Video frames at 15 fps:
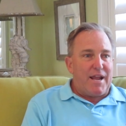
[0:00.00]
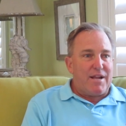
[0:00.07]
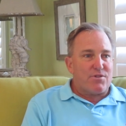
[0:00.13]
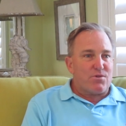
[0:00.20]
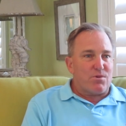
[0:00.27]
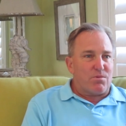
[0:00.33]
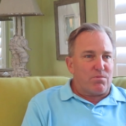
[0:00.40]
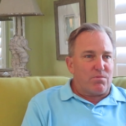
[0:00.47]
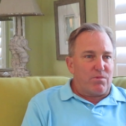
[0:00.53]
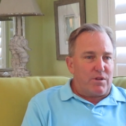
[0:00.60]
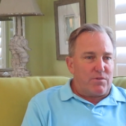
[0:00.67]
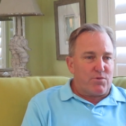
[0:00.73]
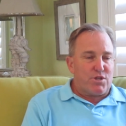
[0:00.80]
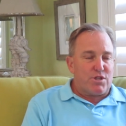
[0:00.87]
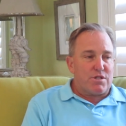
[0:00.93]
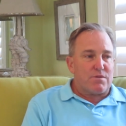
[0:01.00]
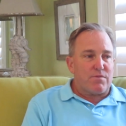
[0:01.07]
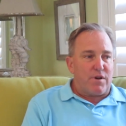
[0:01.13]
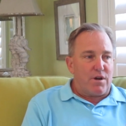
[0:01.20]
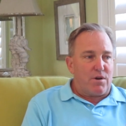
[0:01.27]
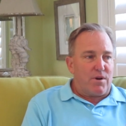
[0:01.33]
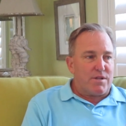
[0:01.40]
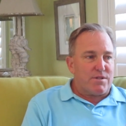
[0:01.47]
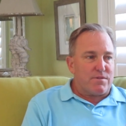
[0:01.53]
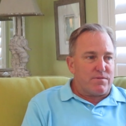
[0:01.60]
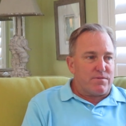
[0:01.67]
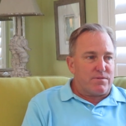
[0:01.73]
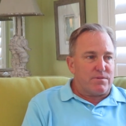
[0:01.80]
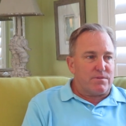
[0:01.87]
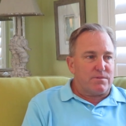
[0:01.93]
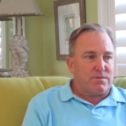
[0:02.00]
cancer, it was just very aggressive.